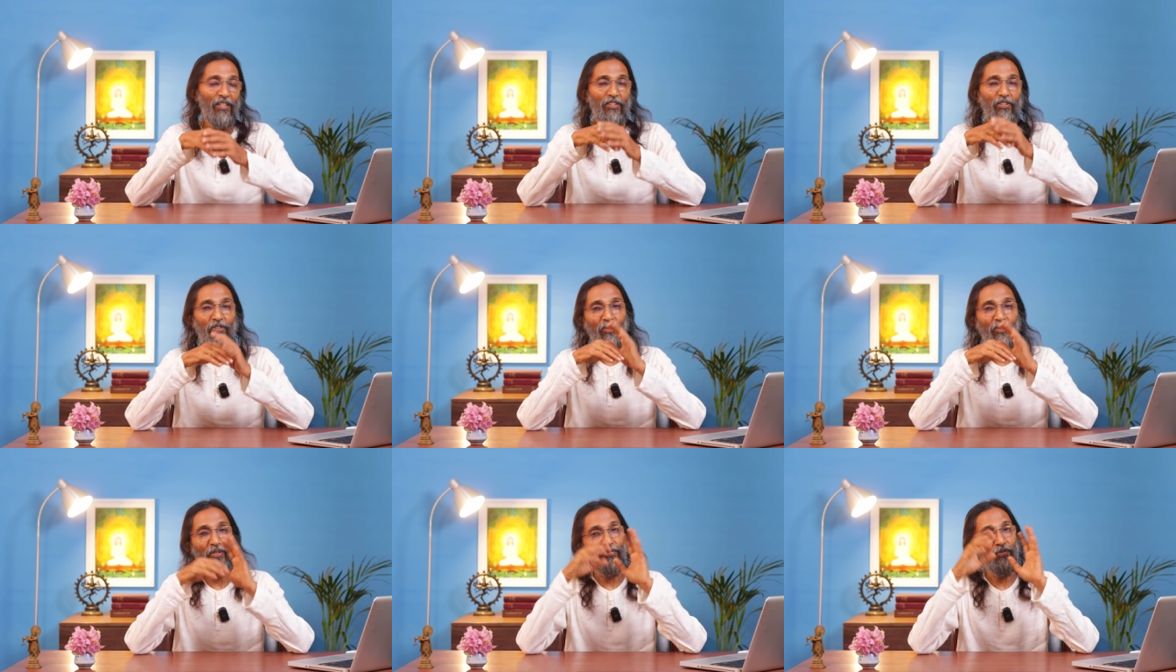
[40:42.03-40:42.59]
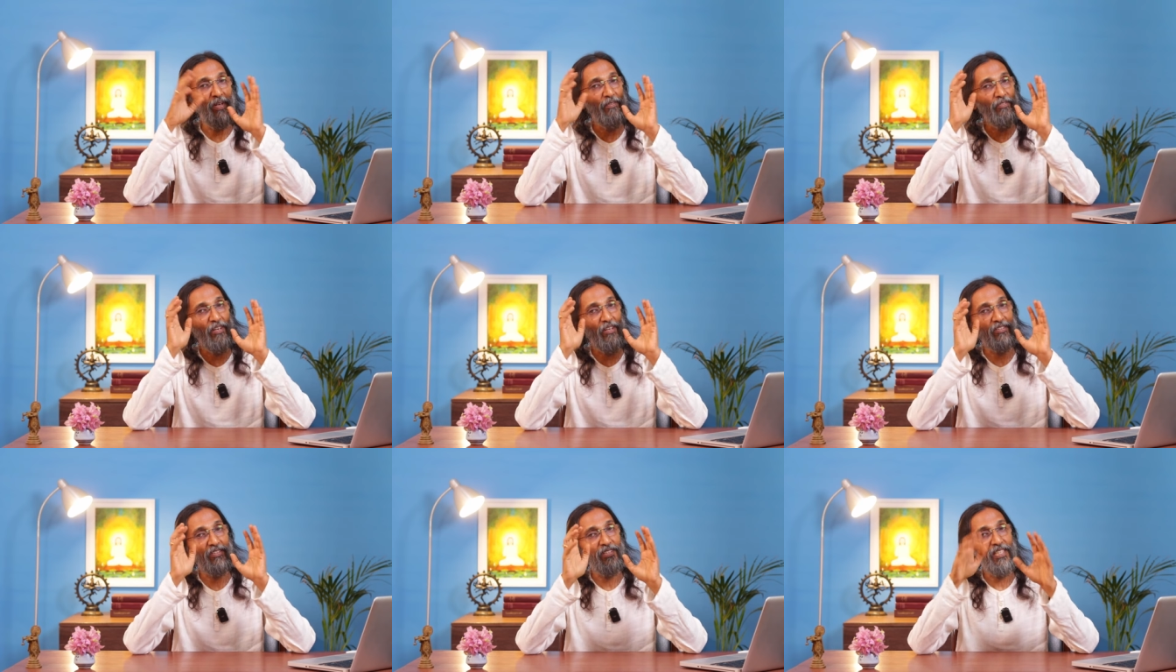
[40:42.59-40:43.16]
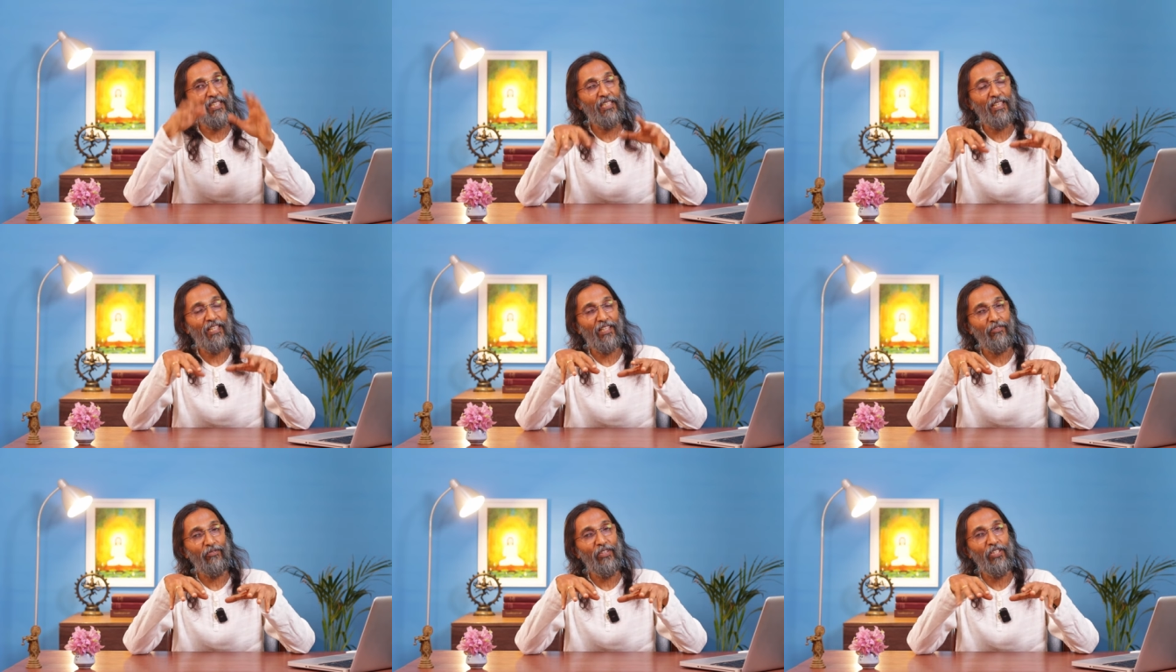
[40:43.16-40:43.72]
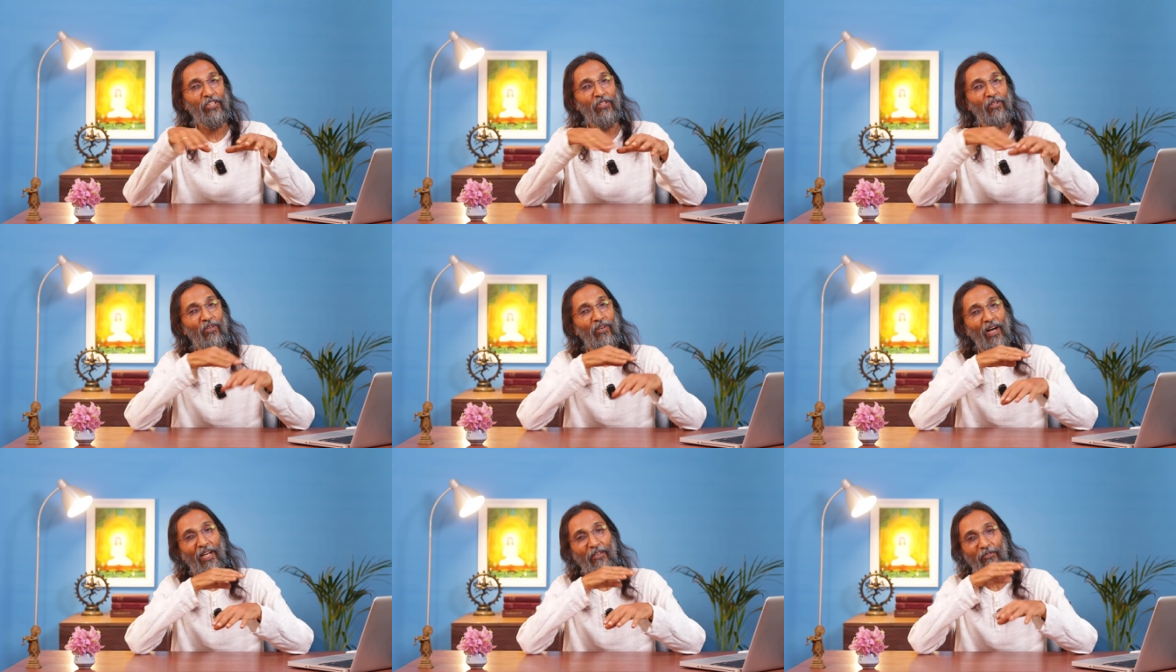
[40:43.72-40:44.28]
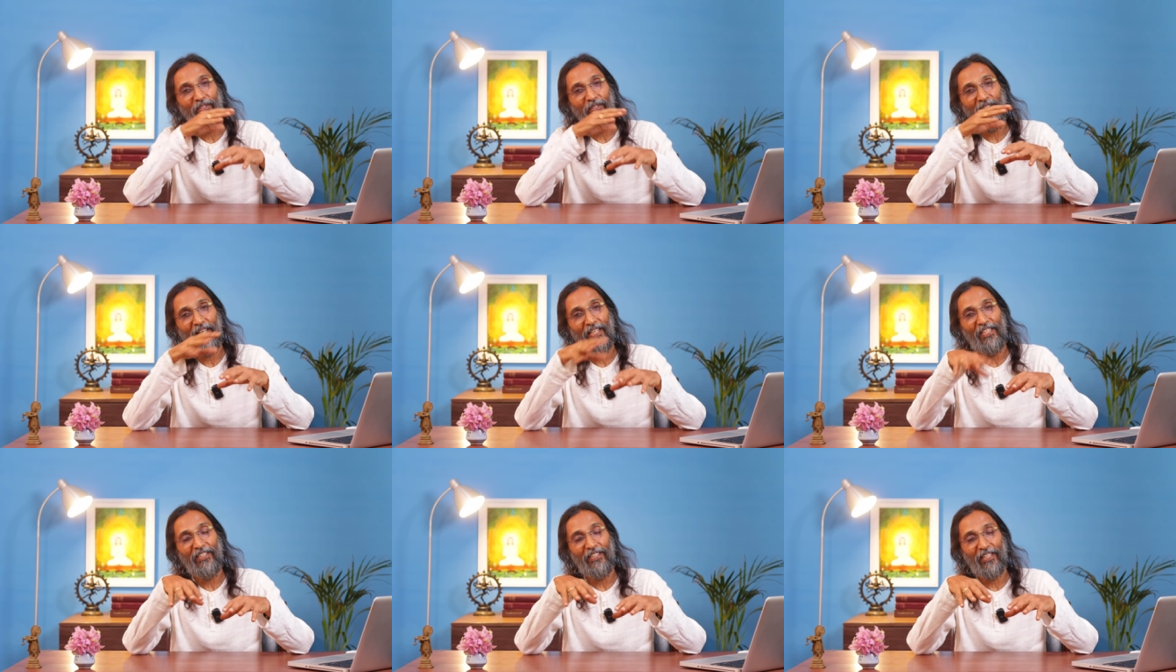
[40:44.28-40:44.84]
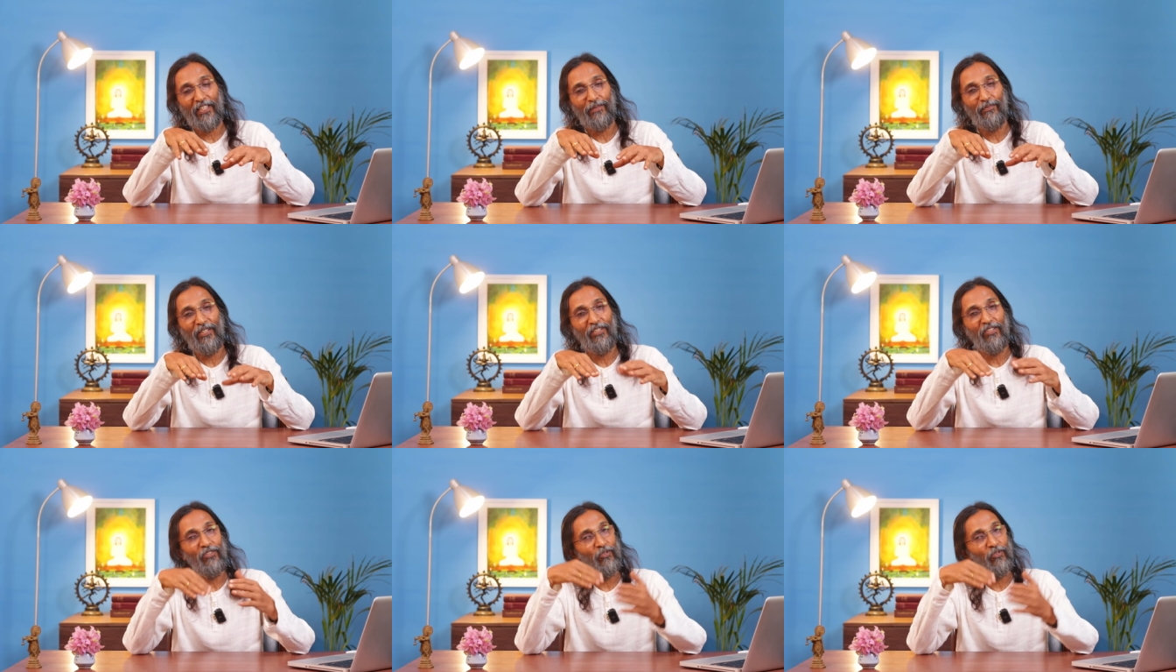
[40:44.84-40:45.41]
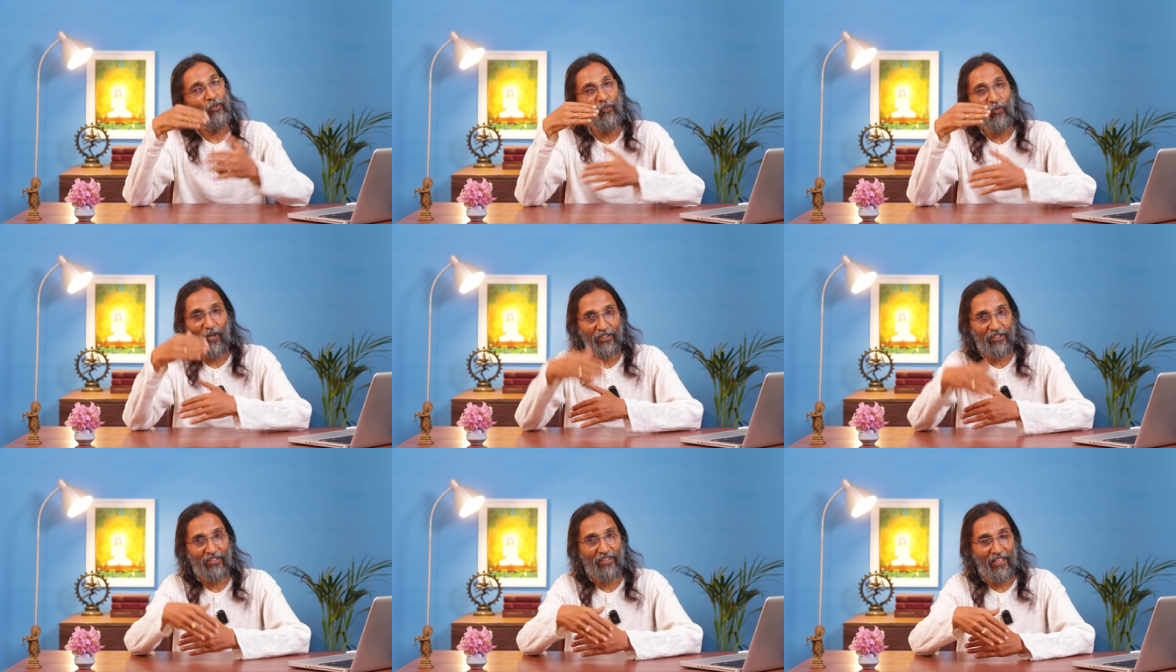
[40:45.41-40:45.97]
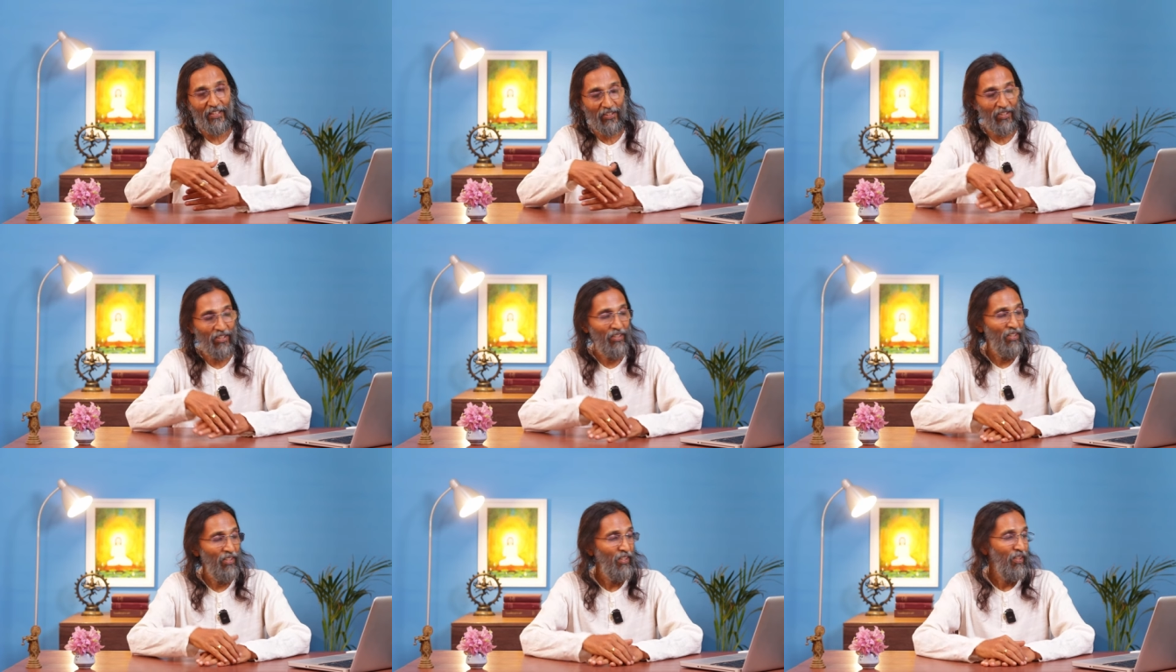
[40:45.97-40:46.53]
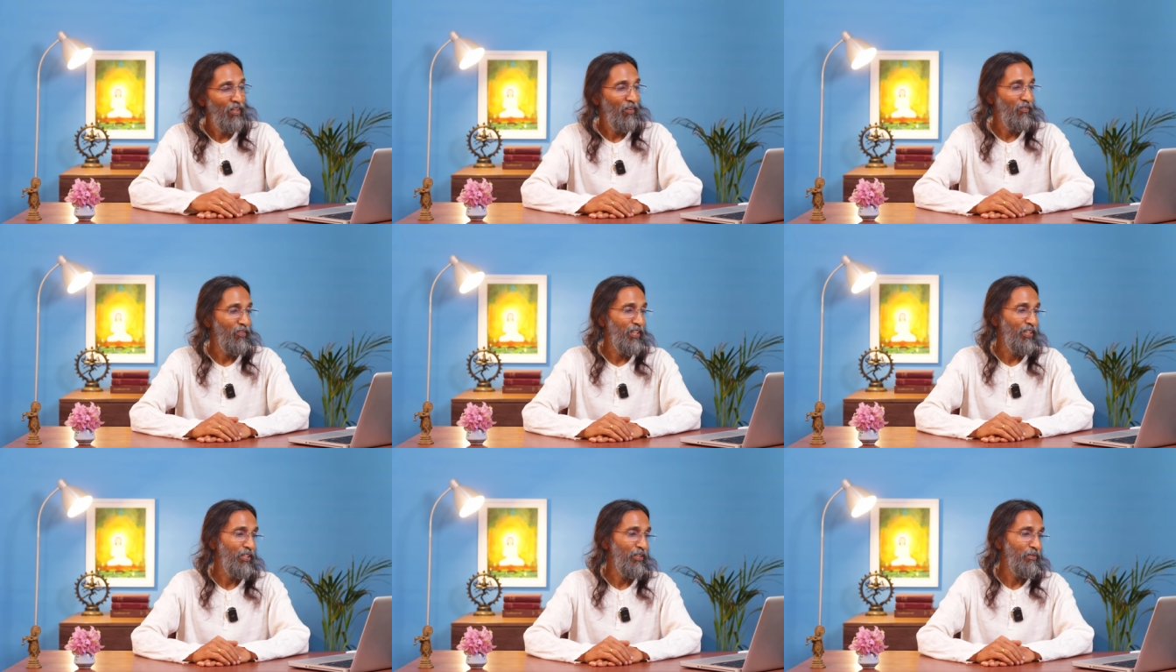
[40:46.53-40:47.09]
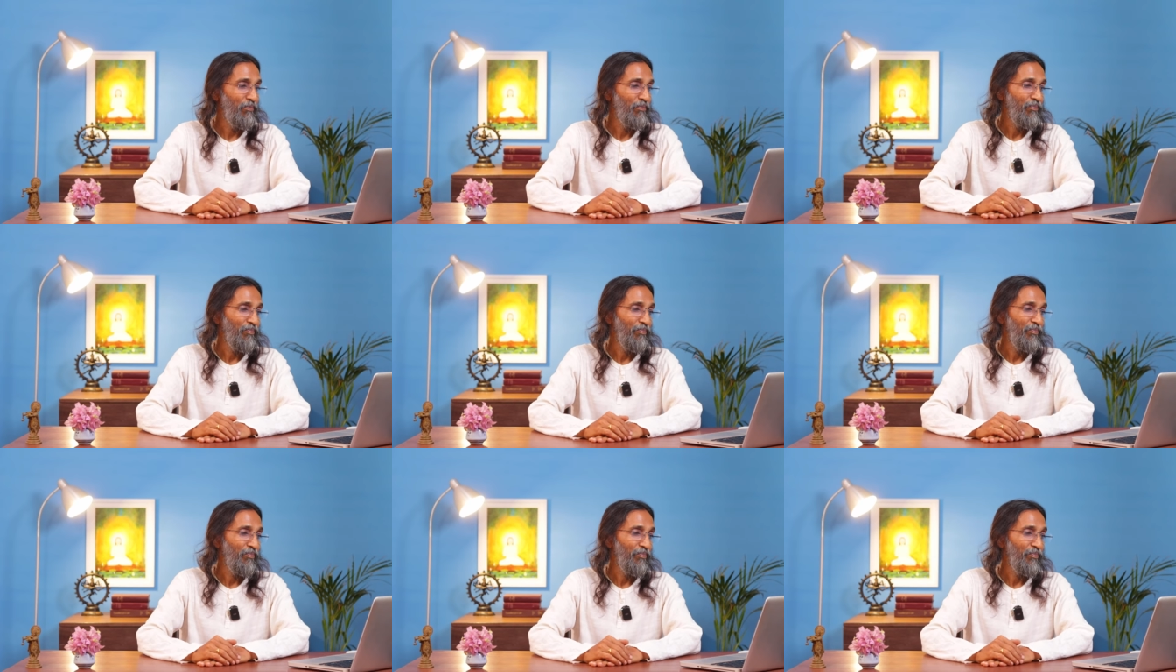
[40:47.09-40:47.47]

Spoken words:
So if you have not seen that video, I would highly recommend you watch that video.